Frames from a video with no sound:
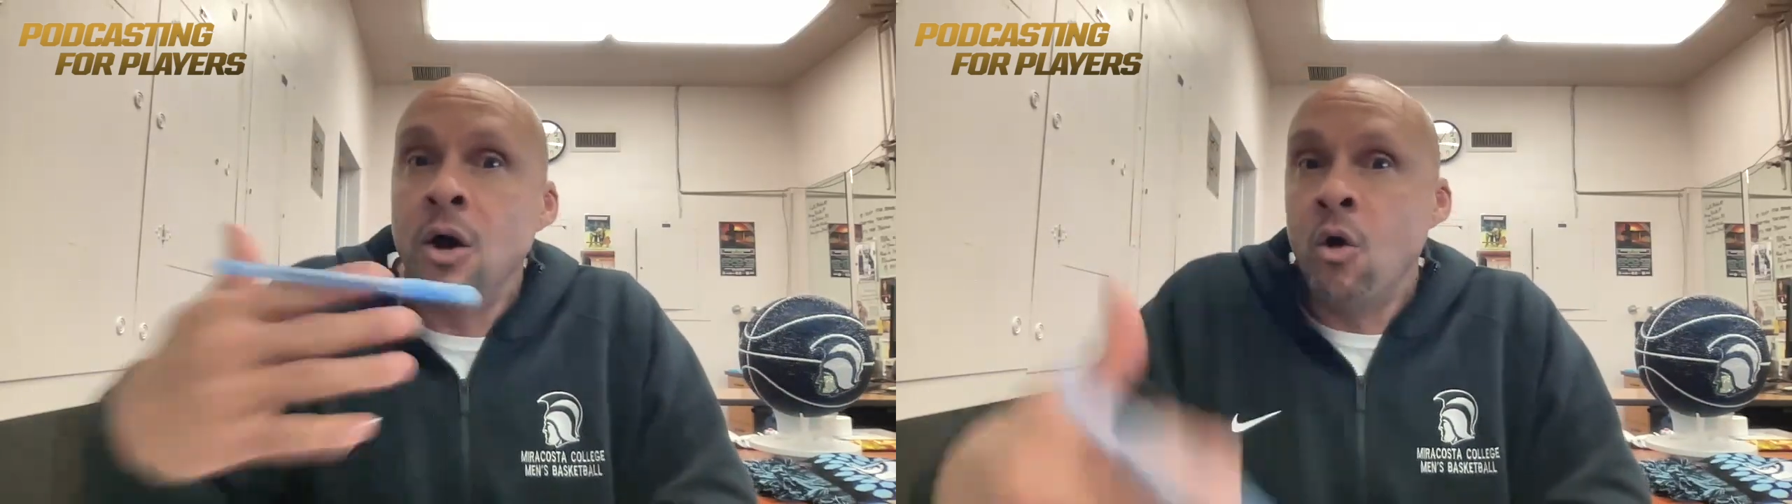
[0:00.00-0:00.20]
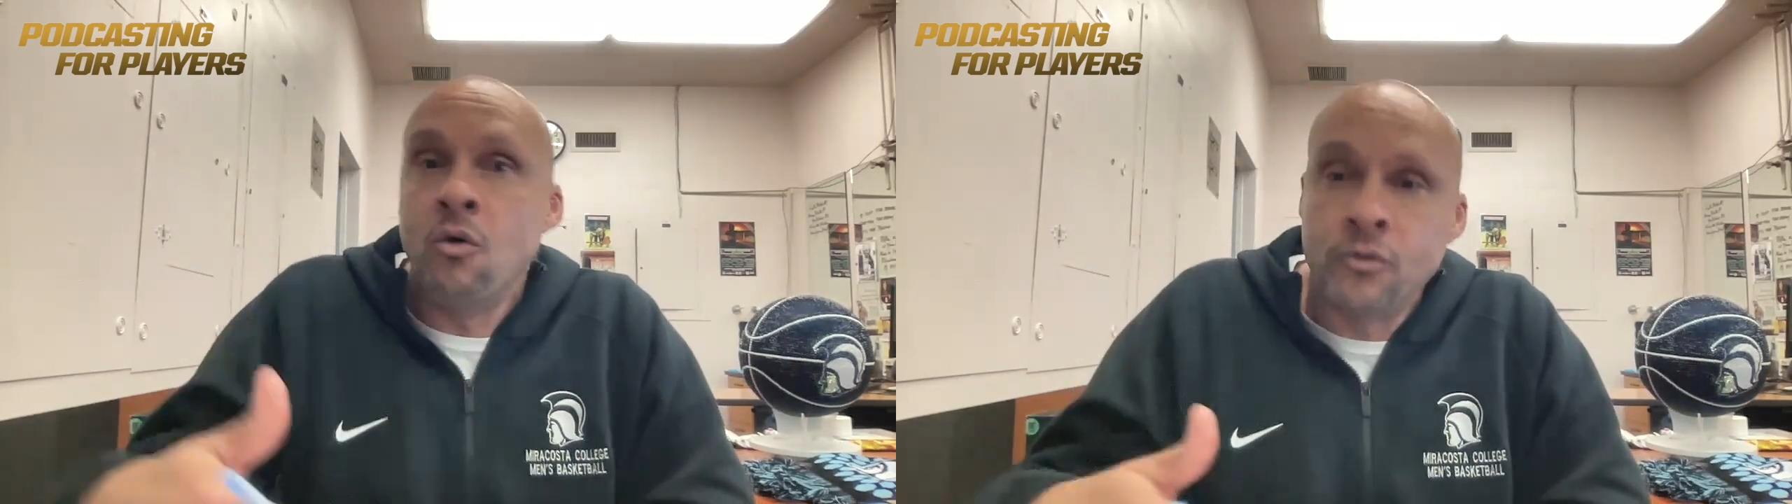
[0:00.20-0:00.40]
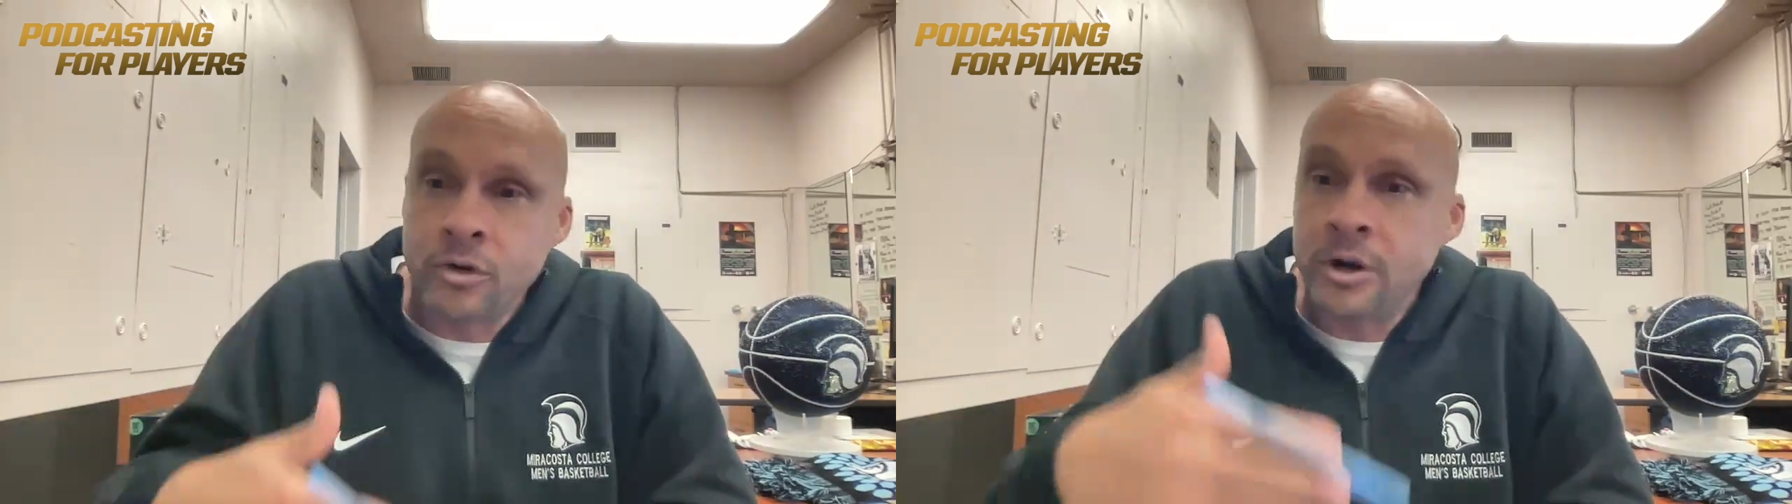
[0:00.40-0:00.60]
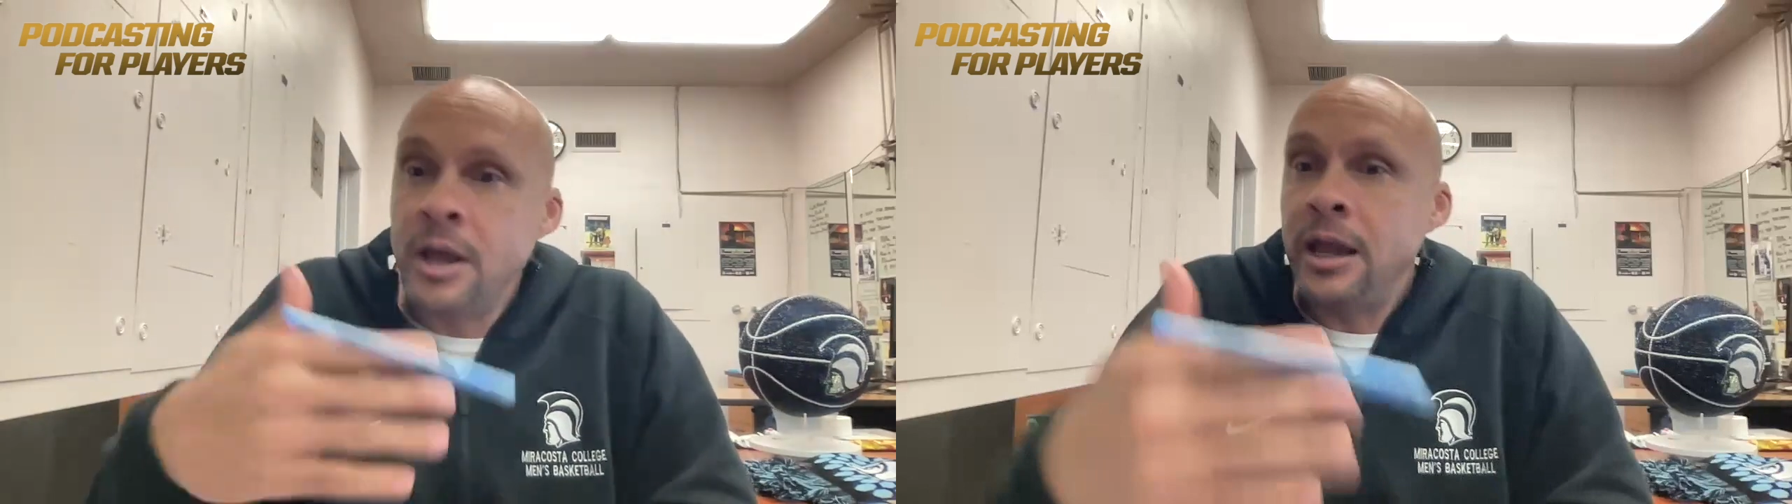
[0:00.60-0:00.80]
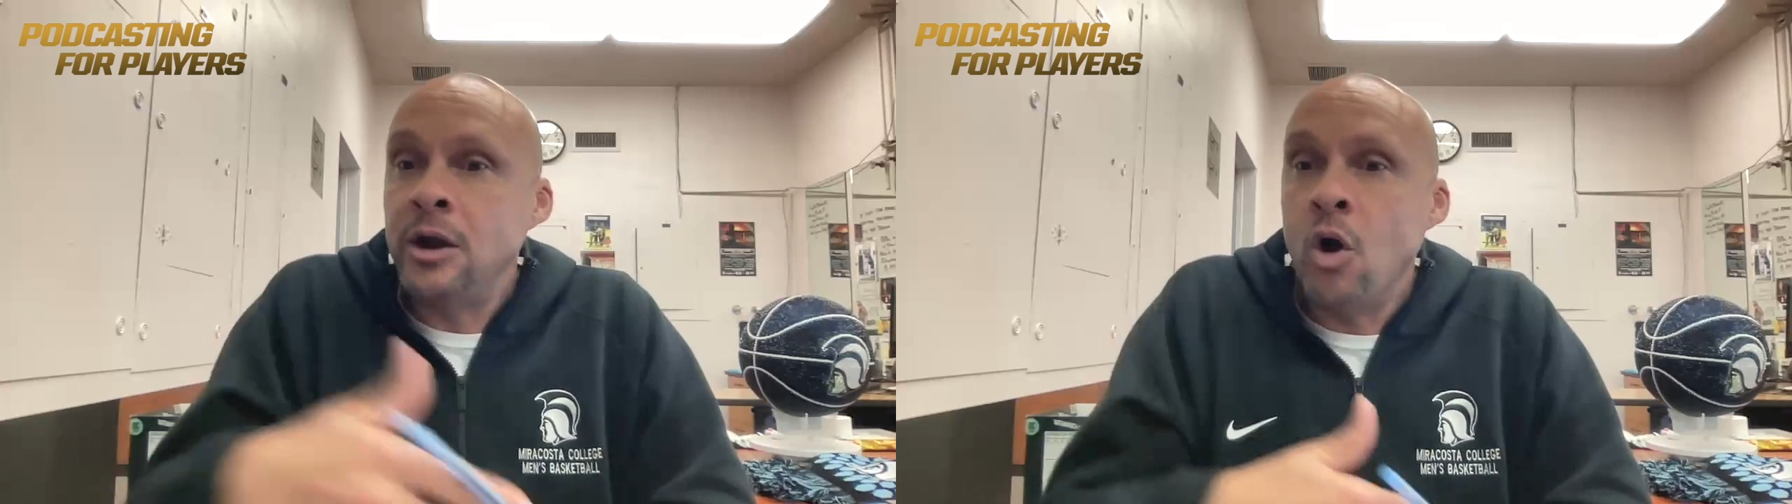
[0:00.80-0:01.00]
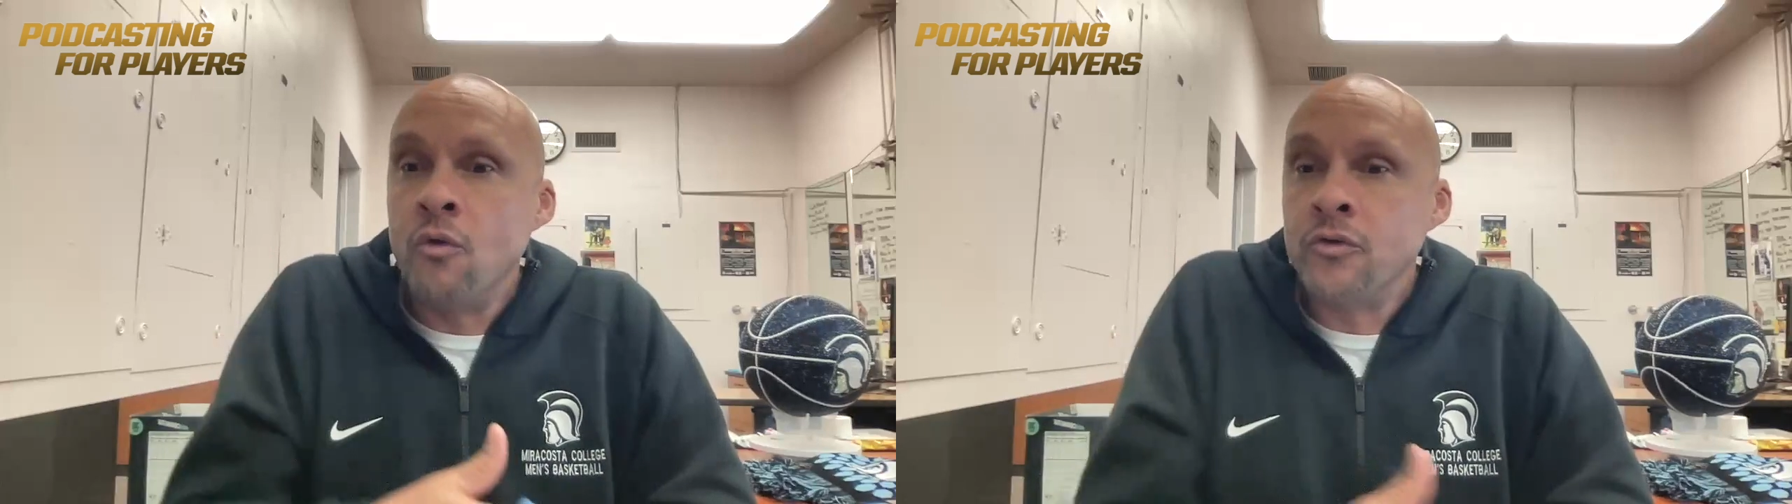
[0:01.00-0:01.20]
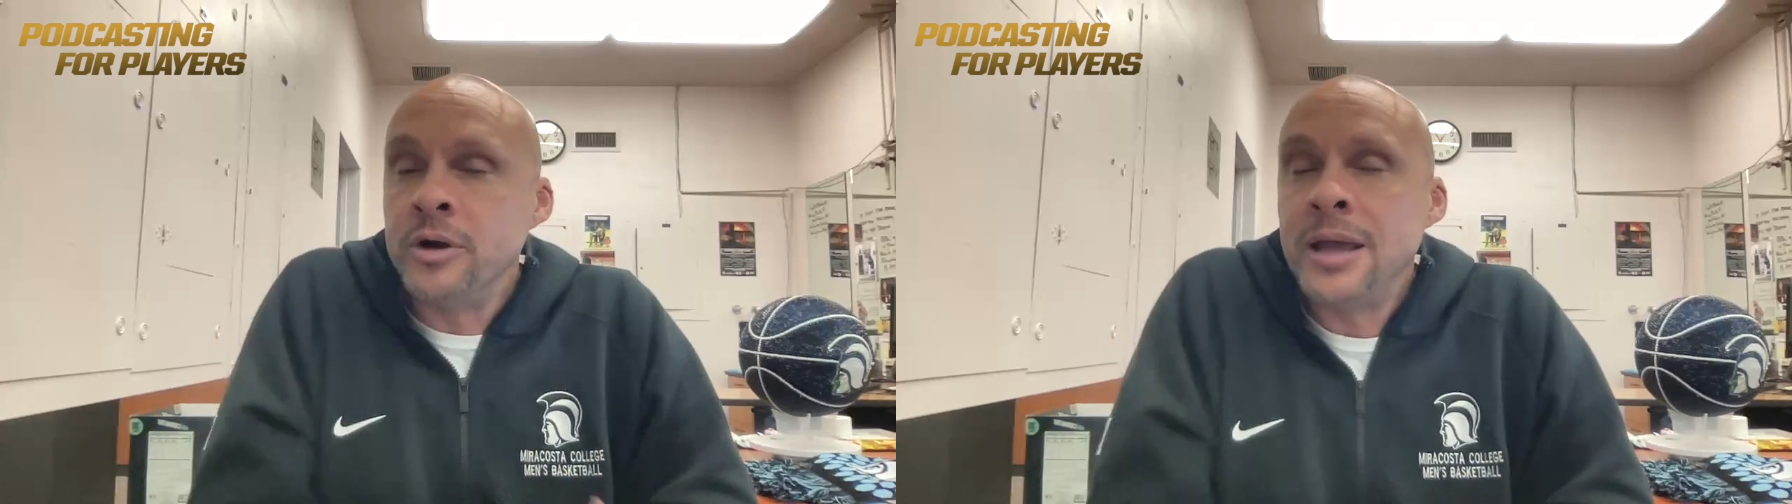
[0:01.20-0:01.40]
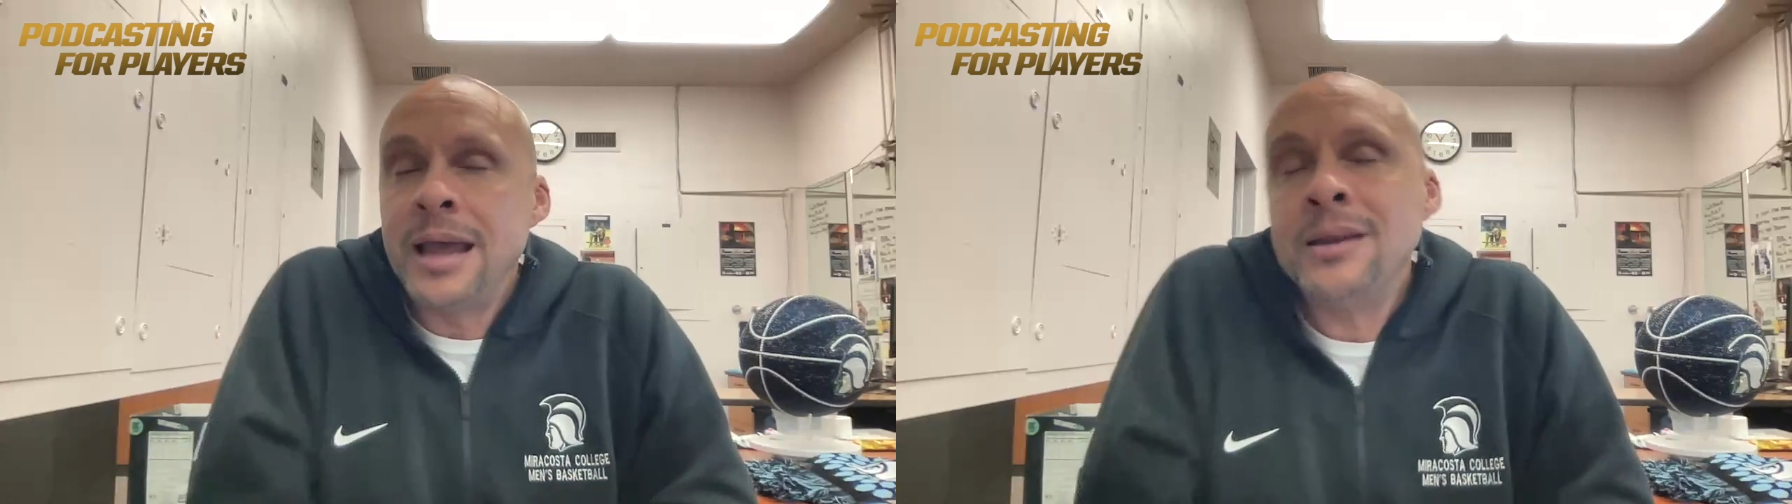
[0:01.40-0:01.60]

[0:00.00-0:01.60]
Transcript: over and over.